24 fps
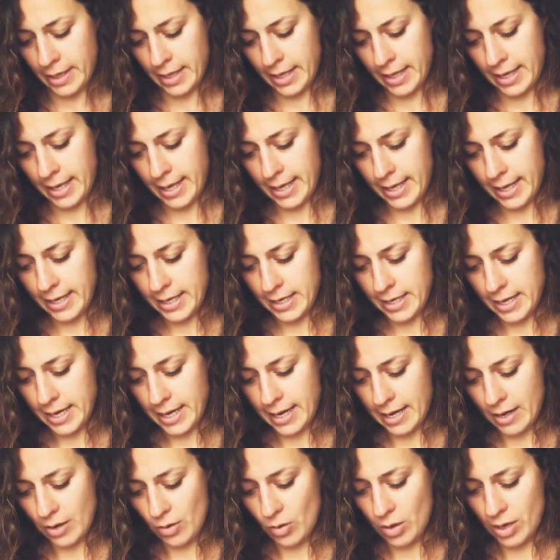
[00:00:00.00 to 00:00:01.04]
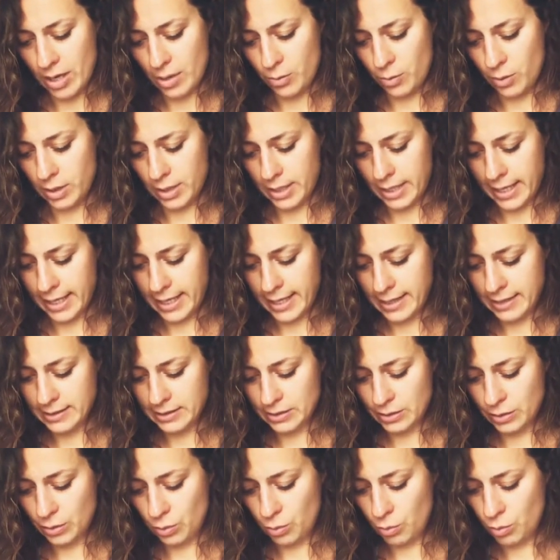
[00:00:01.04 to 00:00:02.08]
And now I will add
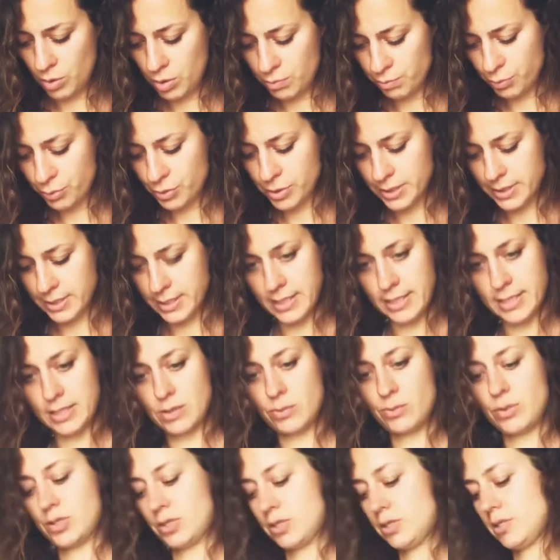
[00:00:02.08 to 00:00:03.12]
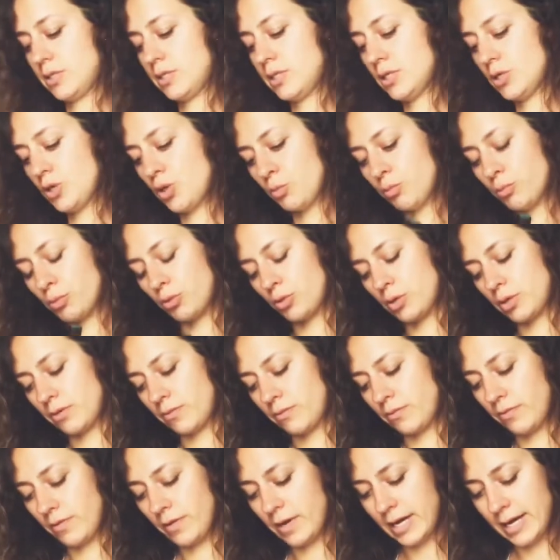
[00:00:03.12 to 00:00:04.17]
1%, which is
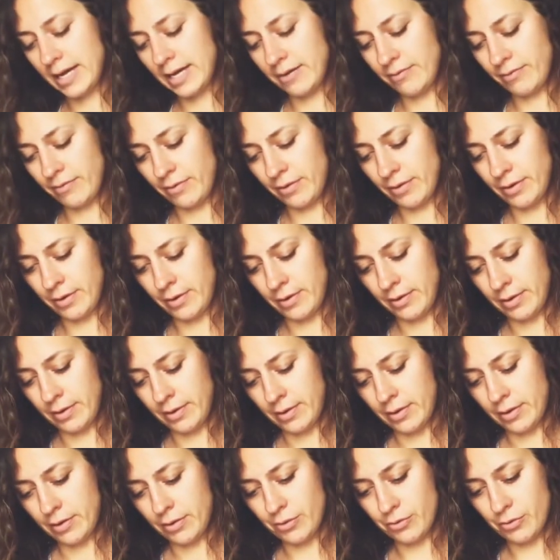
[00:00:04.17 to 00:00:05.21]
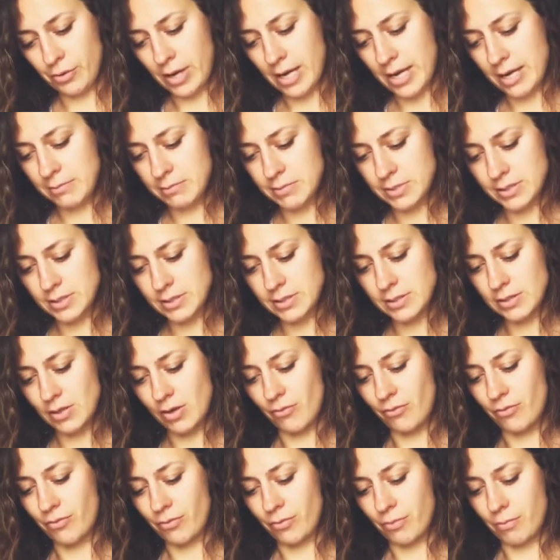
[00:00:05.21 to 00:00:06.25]
0.5 grams of
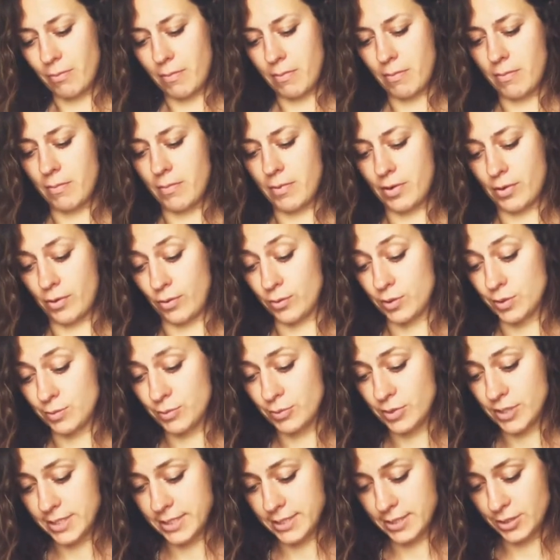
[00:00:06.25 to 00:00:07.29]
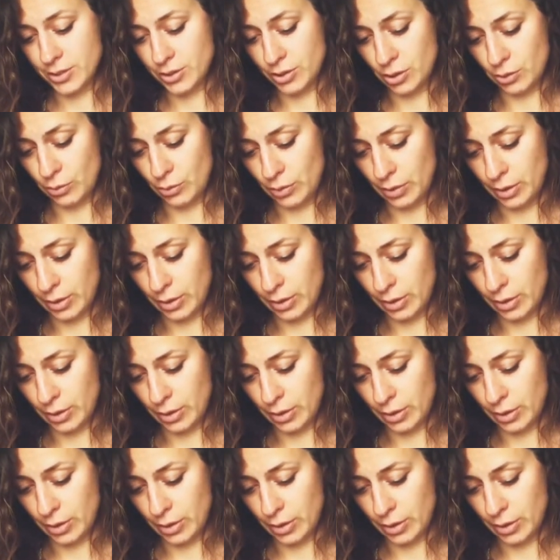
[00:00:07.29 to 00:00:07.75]
rosemary essential oil.